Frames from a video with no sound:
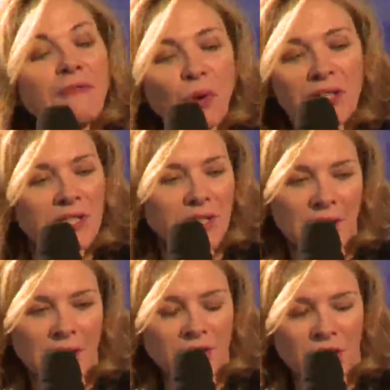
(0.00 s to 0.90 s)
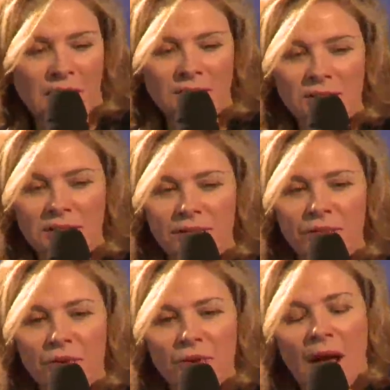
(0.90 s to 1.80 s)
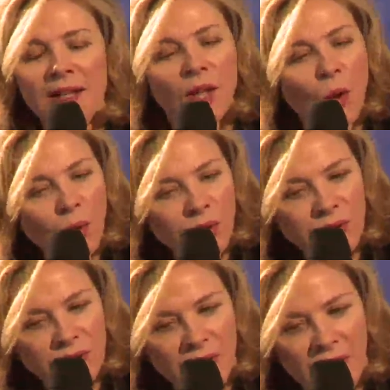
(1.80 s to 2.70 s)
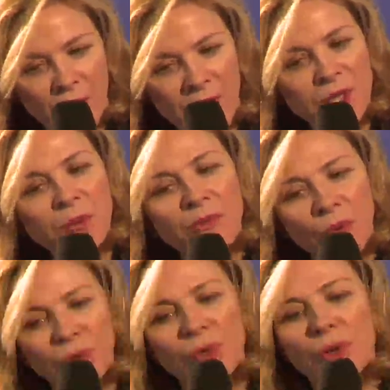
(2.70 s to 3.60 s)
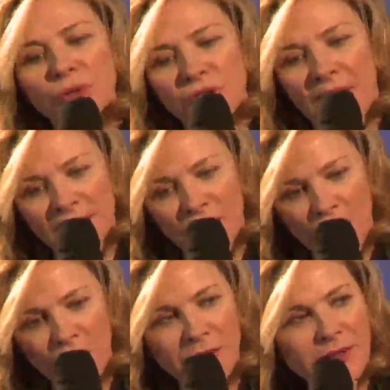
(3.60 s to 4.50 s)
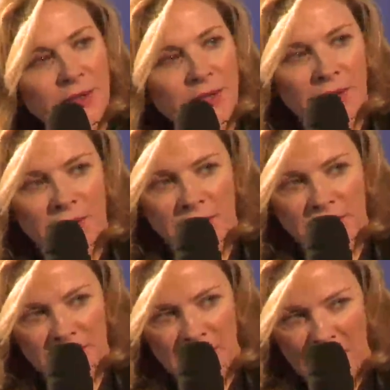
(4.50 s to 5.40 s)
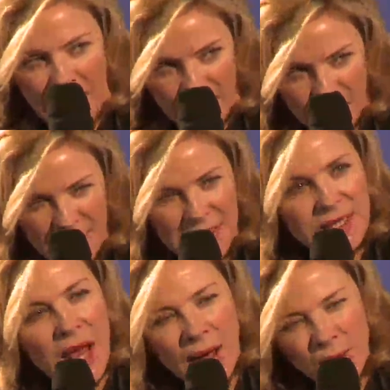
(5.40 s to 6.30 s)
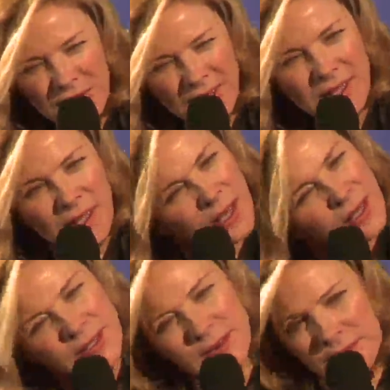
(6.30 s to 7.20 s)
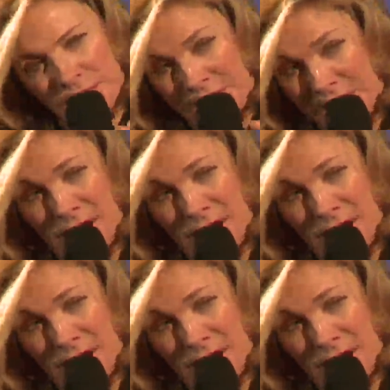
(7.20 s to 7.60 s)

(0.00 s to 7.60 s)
my voice uh, changes. For I lowered. I went to a vocal coach, and I. You lowered, sounded older, as a matter of fact. I was. I was like, I was